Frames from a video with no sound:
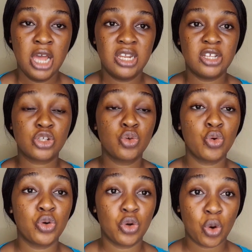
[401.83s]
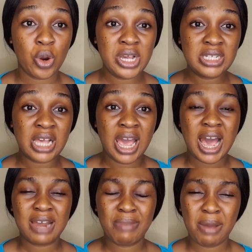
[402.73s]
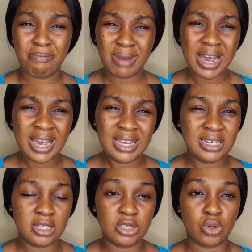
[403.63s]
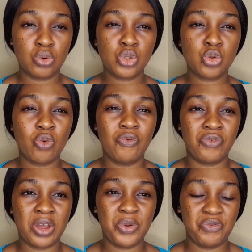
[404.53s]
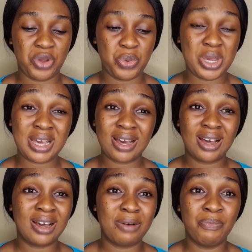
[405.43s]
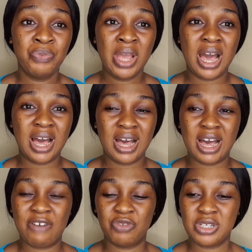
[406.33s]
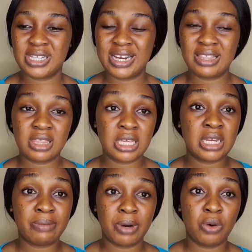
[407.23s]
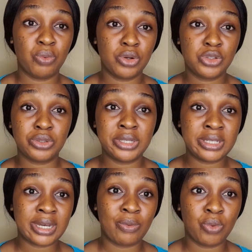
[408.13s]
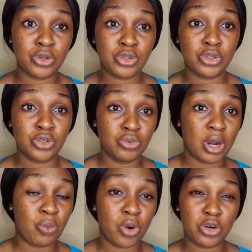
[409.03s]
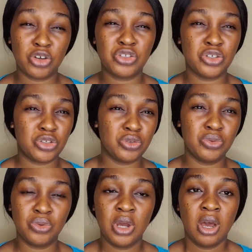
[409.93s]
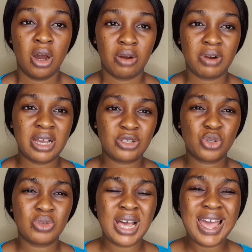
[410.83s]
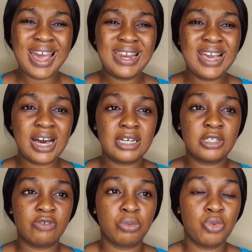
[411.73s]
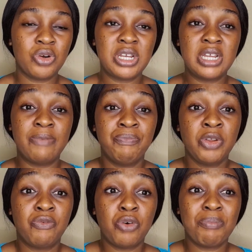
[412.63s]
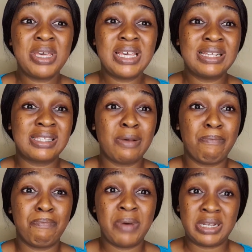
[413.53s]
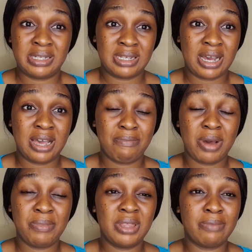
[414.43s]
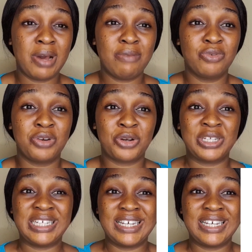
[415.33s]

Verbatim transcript: There's no noise and my mind is also very, very calm. Uh, I've not started thinking about what to eat and what to do and what not to do. All right, so the early hours of the morning for me is the best time. I mean, the Bible recorded